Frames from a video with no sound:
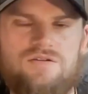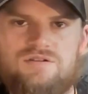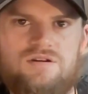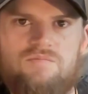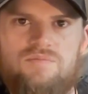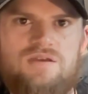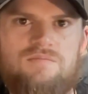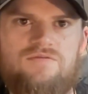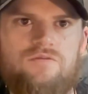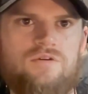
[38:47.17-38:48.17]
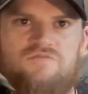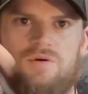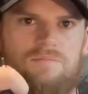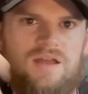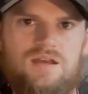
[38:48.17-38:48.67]
going to be before you've put
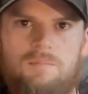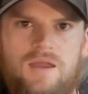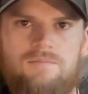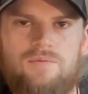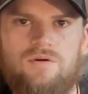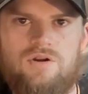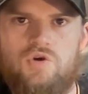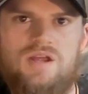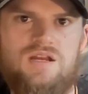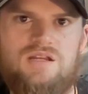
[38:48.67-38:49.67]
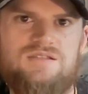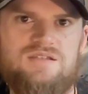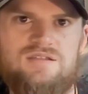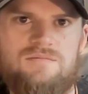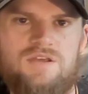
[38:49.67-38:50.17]
pen to paper and created a
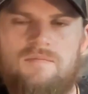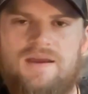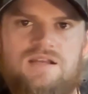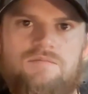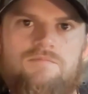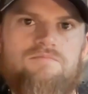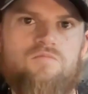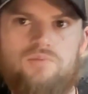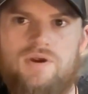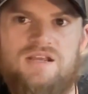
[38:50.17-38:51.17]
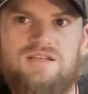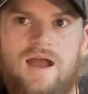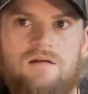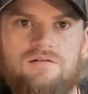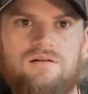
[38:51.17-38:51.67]
system that you might need to break
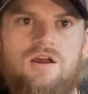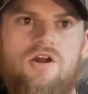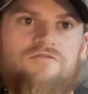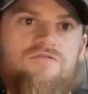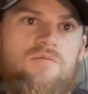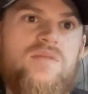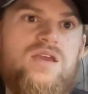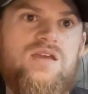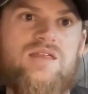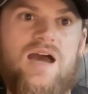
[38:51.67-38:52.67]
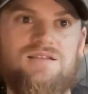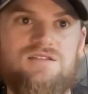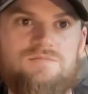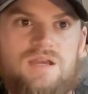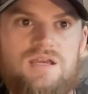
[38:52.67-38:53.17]
down. For me, that
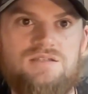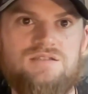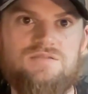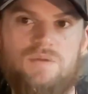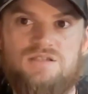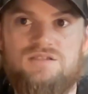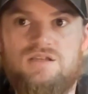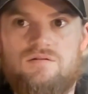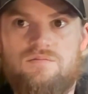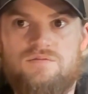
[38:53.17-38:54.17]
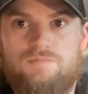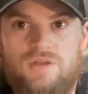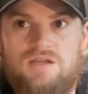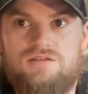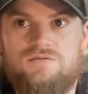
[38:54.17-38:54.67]
space is my secret
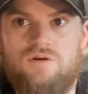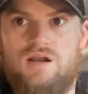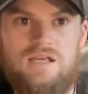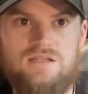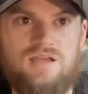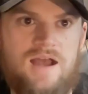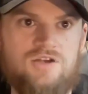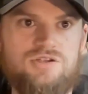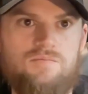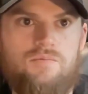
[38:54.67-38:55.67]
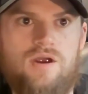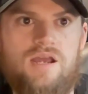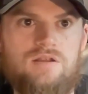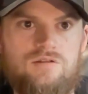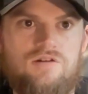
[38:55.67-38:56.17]
place where I get to actually pray
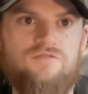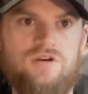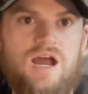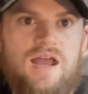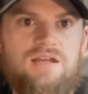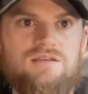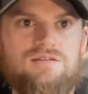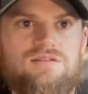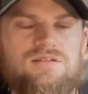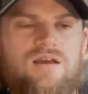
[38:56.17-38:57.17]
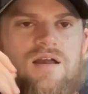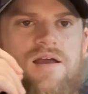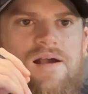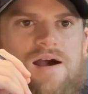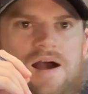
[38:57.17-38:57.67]
and look for guidance.
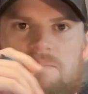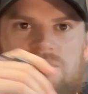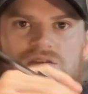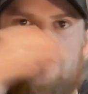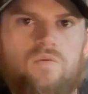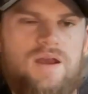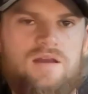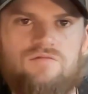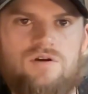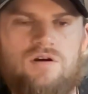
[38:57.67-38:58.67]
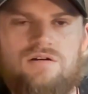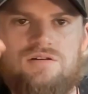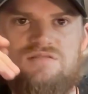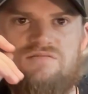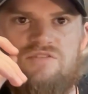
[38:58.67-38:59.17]
But either way,
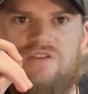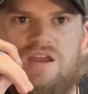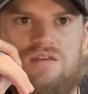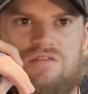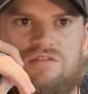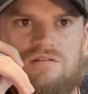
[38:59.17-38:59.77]
regardless of your faith,